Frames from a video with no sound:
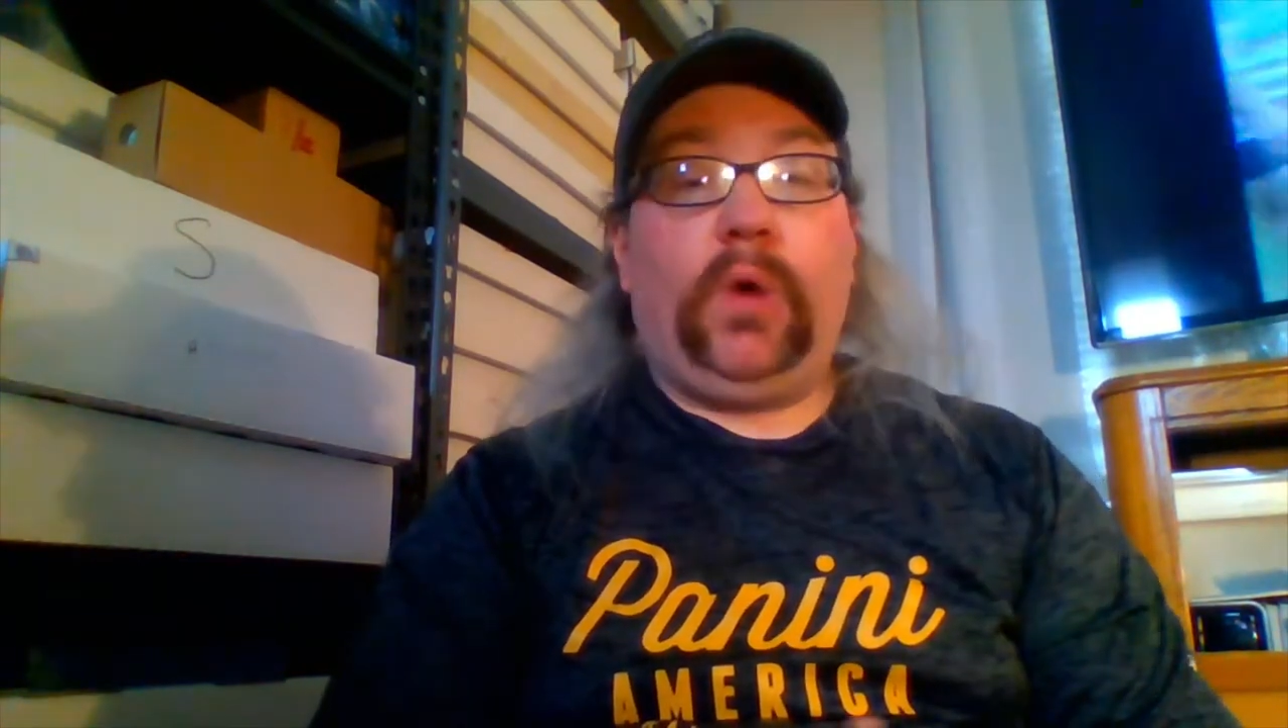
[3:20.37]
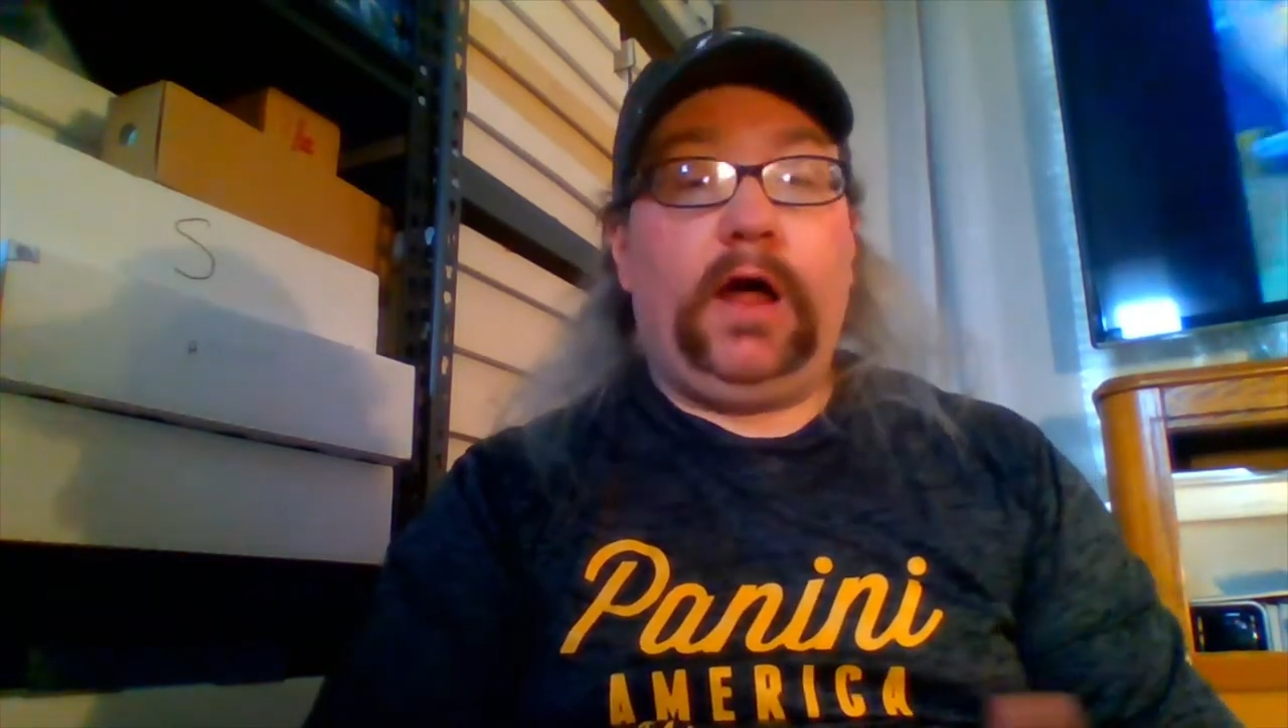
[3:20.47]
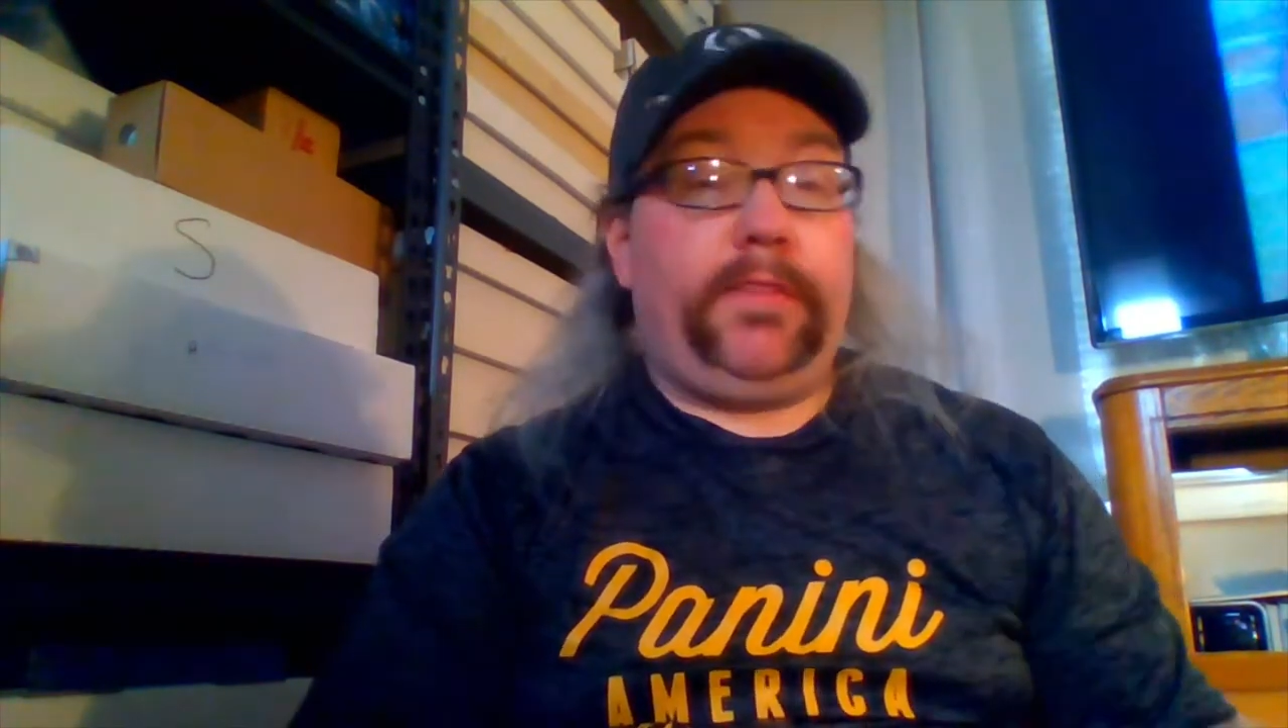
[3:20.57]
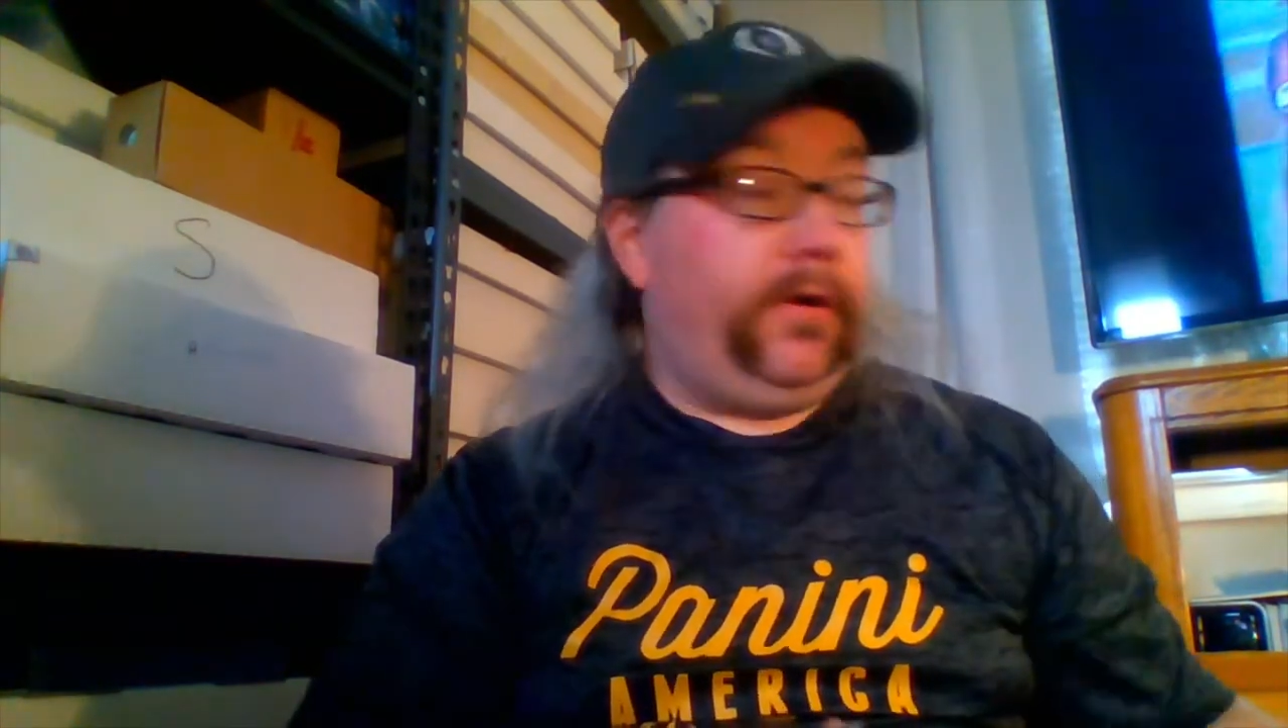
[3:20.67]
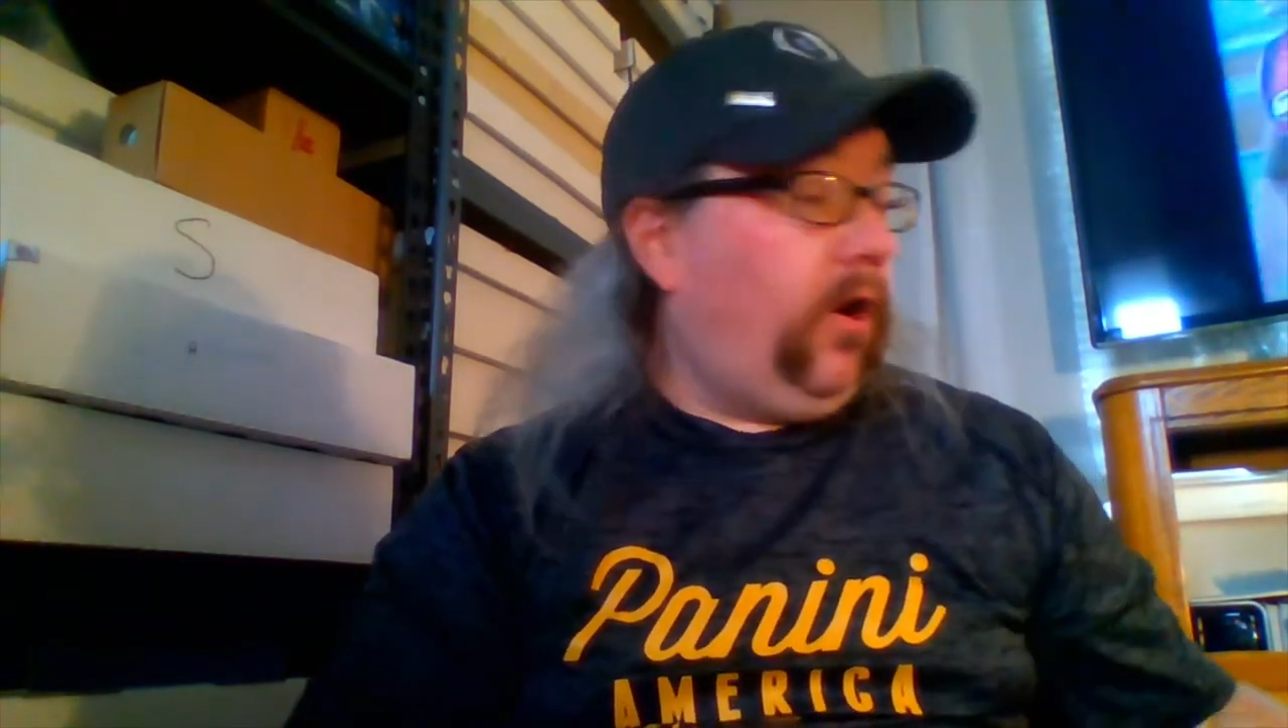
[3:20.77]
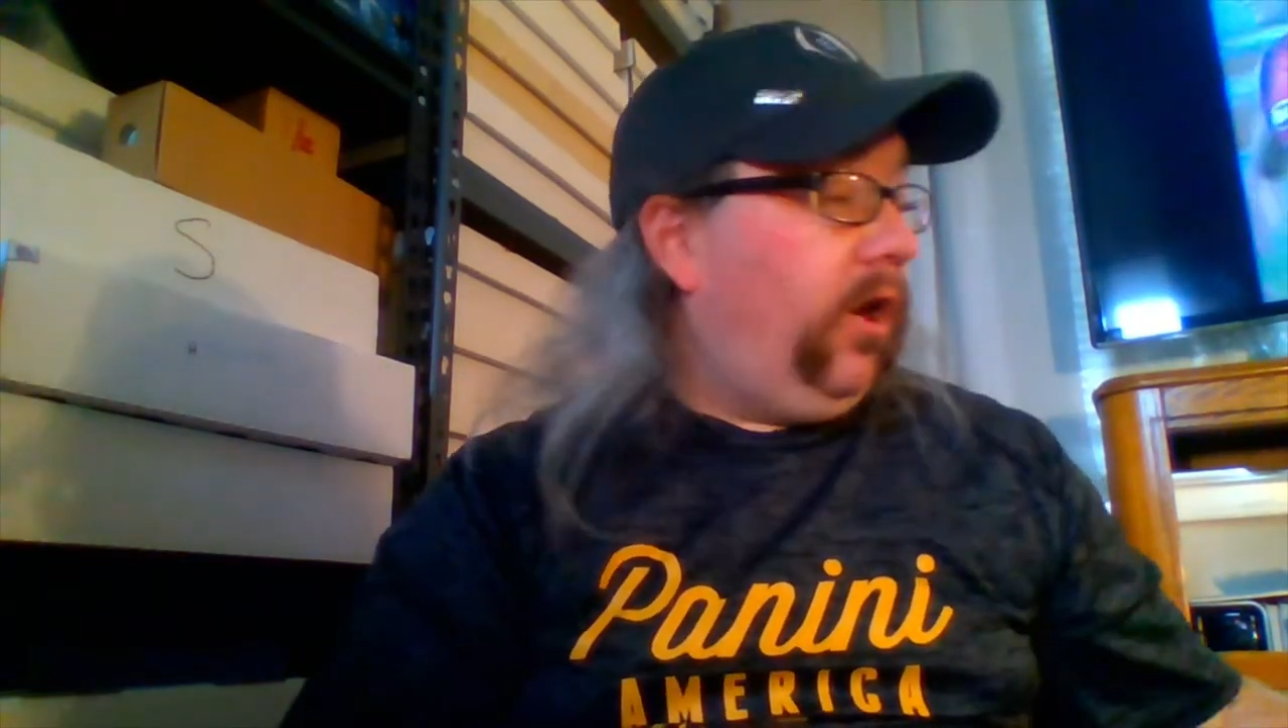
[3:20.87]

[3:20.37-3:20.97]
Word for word: Wathan,